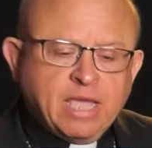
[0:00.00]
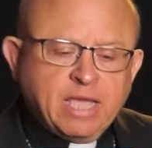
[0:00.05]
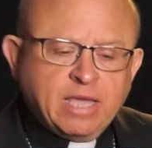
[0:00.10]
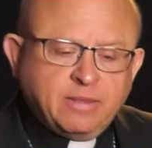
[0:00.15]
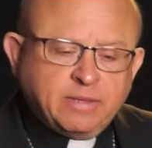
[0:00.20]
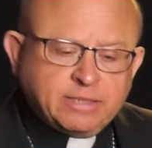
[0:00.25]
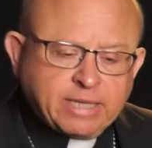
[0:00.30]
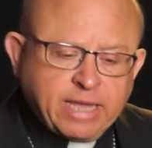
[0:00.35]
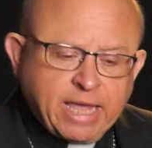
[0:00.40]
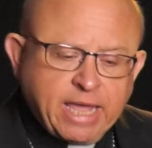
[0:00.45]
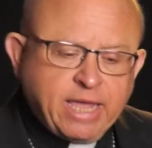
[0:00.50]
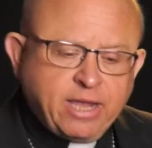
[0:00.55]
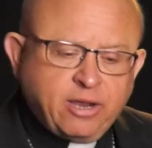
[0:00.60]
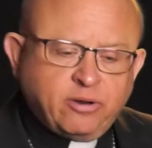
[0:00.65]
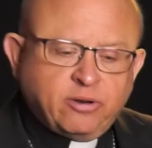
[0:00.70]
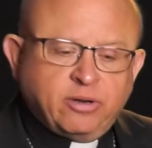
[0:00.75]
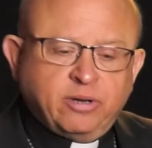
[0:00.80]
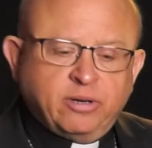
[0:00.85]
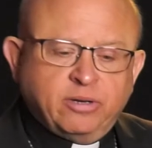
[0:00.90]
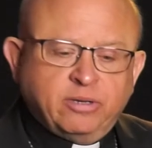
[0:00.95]
This
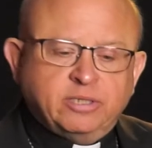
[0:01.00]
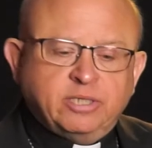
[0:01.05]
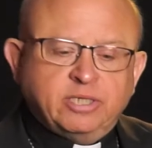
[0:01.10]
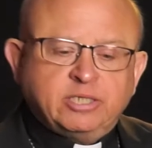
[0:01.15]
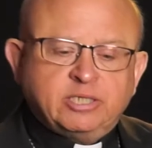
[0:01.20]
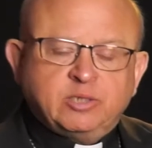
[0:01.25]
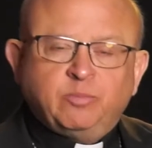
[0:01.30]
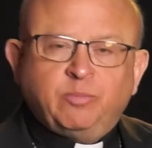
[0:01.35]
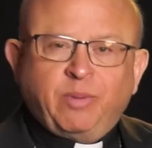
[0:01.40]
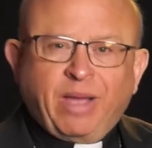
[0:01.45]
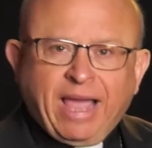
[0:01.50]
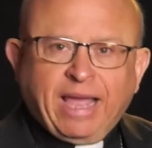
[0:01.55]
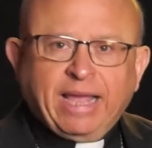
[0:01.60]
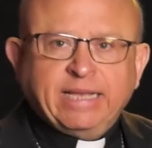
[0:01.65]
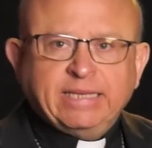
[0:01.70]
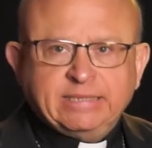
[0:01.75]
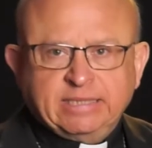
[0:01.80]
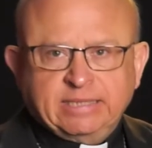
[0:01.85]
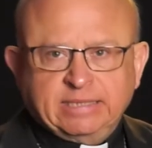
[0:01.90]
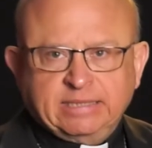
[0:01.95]
anger
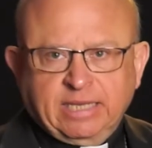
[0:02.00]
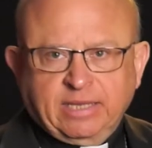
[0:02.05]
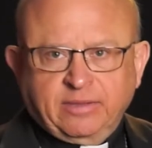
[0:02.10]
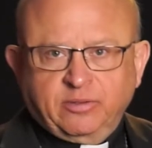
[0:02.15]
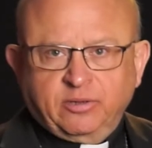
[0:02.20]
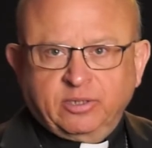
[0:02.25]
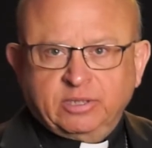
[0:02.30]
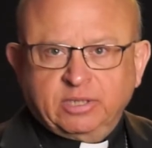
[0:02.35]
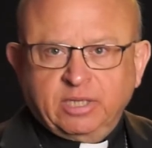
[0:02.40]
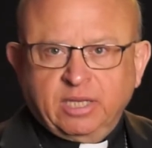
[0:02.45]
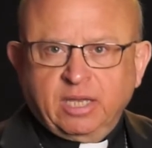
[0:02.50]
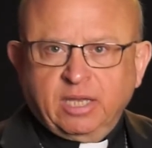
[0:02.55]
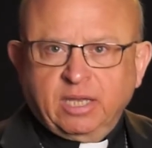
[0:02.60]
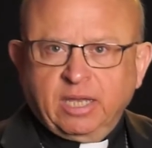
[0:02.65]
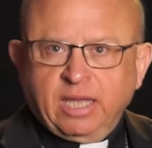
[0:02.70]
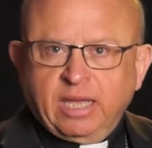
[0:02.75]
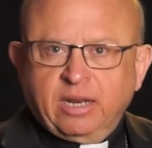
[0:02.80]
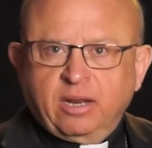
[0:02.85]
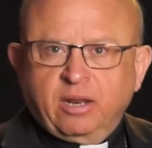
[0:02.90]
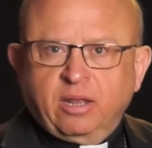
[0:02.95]
despises others
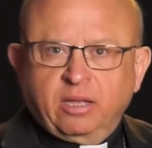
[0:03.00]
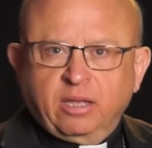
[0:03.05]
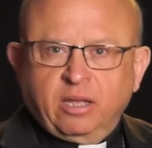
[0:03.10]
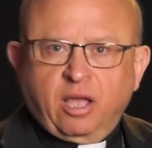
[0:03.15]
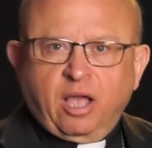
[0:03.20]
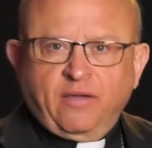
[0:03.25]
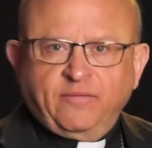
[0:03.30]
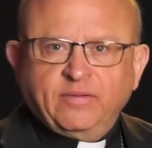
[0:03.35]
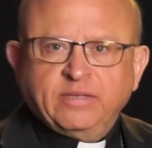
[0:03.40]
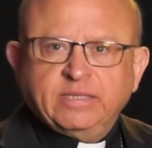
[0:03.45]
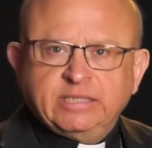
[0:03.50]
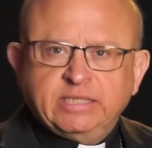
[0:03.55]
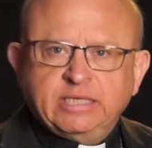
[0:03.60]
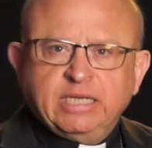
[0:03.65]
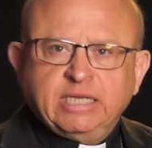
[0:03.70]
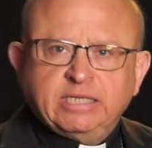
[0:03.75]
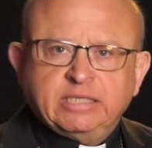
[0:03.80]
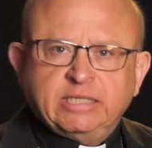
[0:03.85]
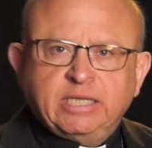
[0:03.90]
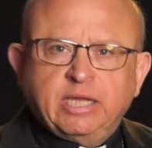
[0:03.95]
and often
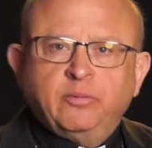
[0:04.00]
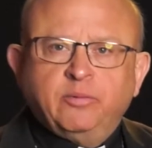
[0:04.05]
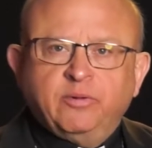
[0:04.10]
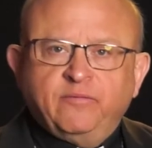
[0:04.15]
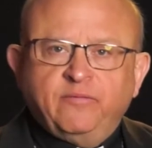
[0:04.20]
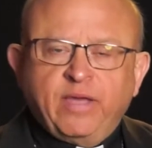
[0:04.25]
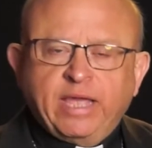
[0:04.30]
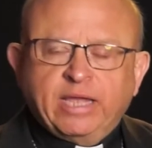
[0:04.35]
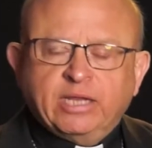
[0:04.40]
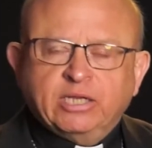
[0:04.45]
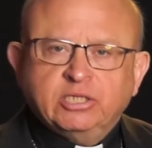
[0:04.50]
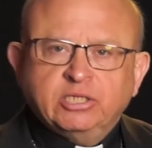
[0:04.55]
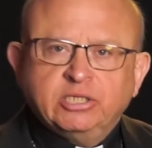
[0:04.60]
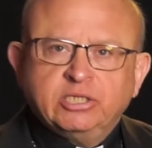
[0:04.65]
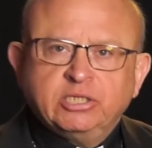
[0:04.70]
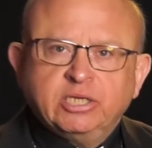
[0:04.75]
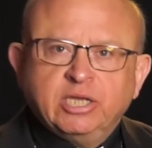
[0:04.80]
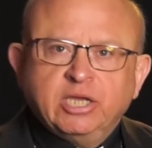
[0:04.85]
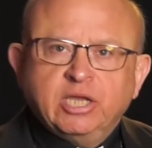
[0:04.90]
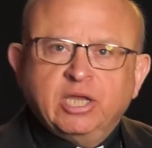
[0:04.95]
seeks their
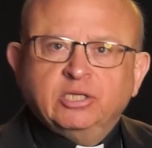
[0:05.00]
revenge.